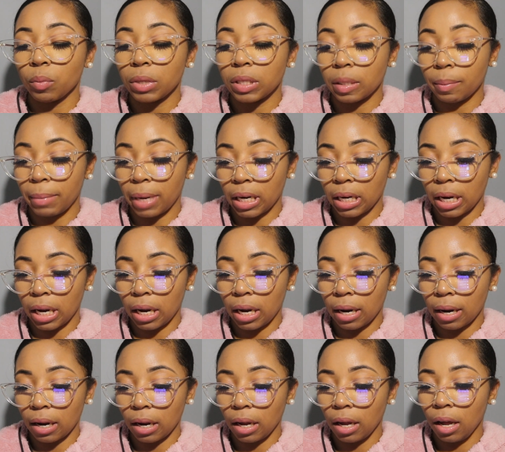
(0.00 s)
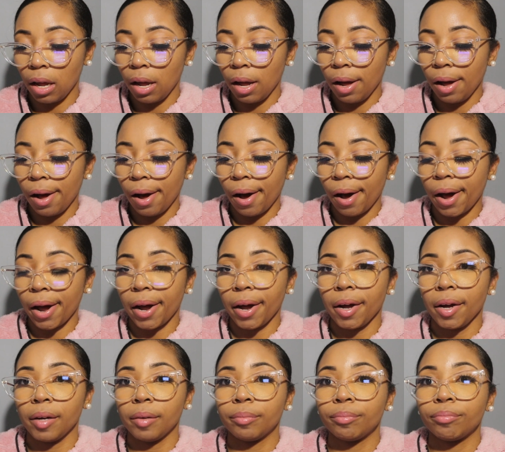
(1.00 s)
a Monday.
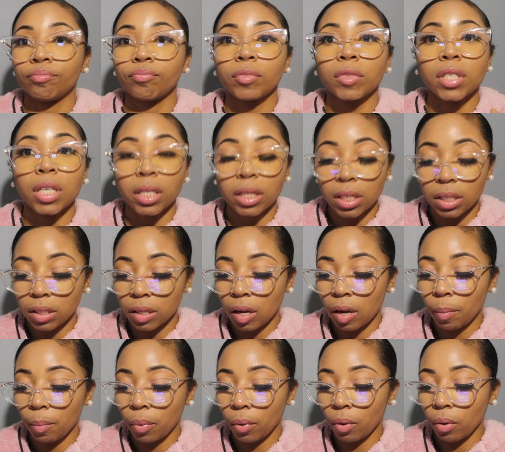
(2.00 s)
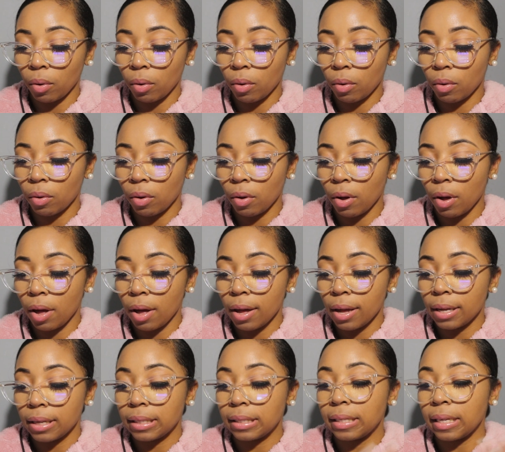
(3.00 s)
Took the sample,
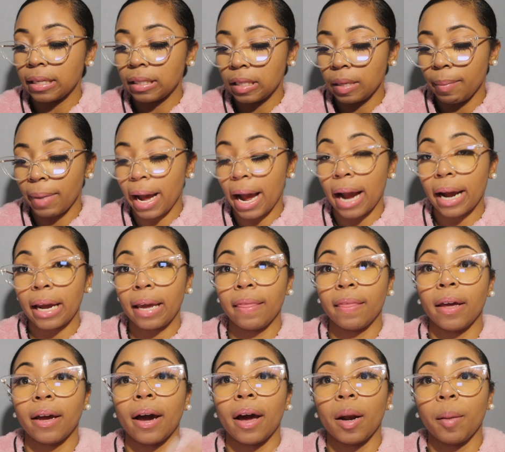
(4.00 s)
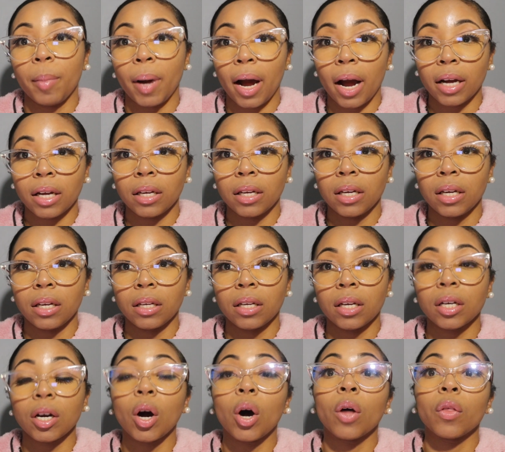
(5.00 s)
sent it back, and they got it back
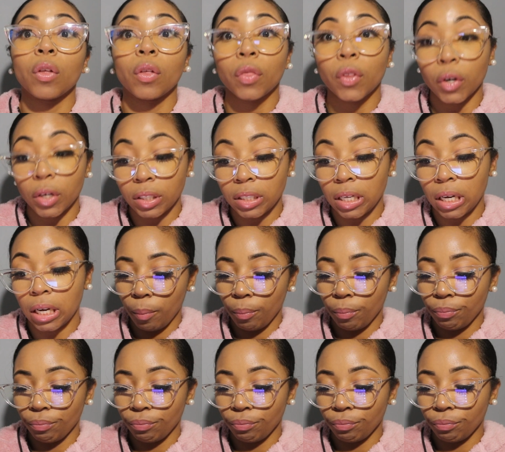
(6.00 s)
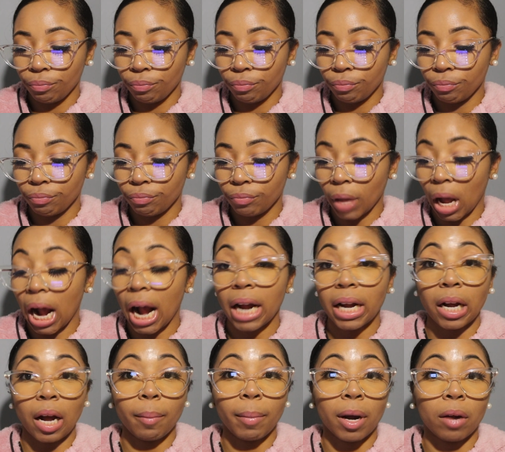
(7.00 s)
on the 13th. I
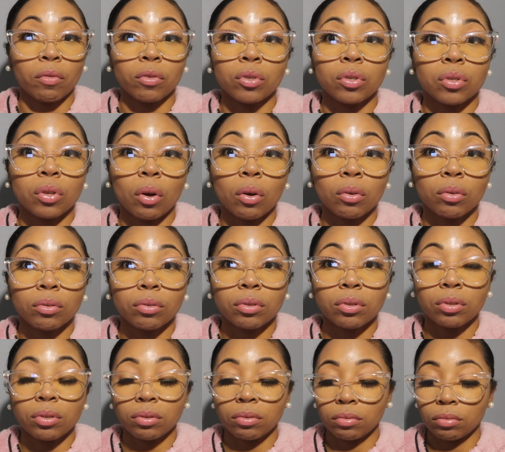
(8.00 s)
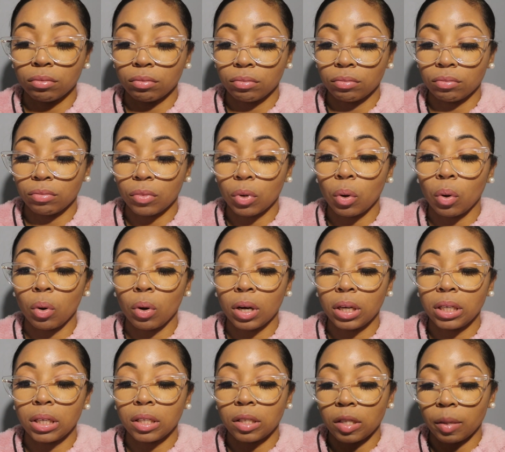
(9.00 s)
got my results
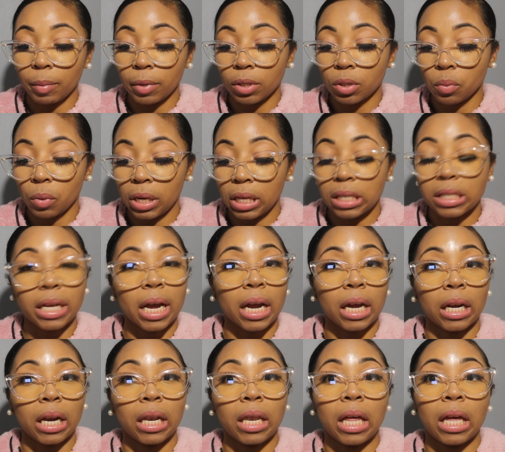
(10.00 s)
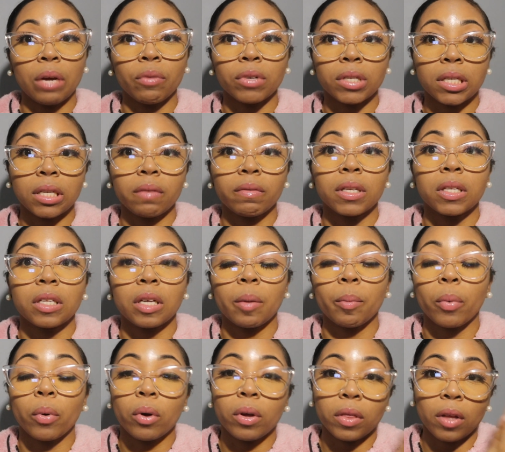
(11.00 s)
on December 22nd, and they received the
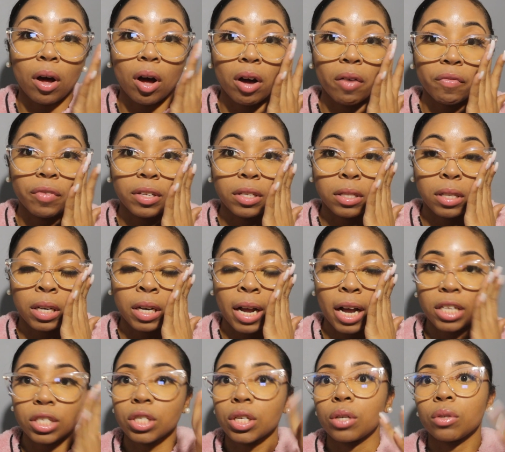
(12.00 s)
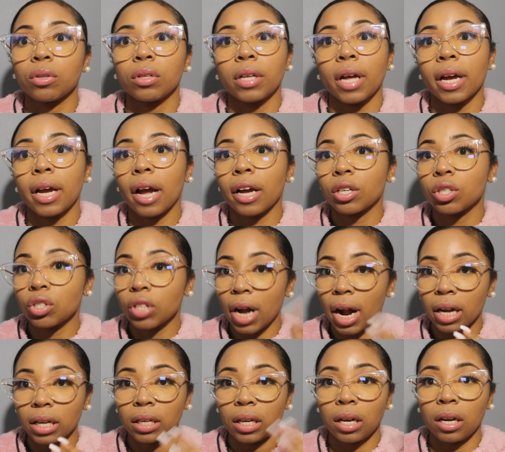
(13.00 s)
sample in the office, and it has to go through like
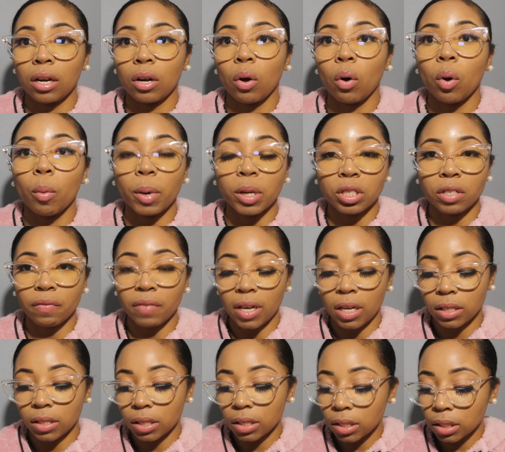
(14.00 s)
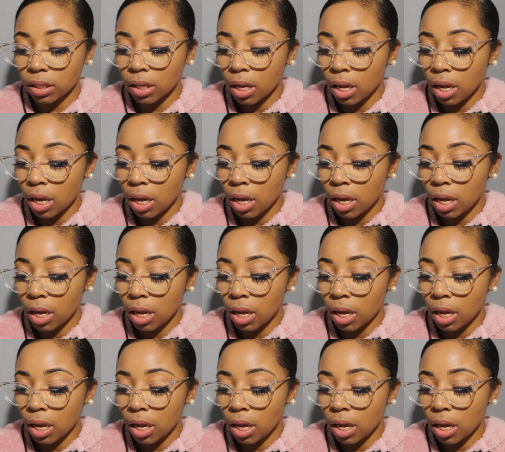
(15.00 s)
extraction and a whole bunch of phases.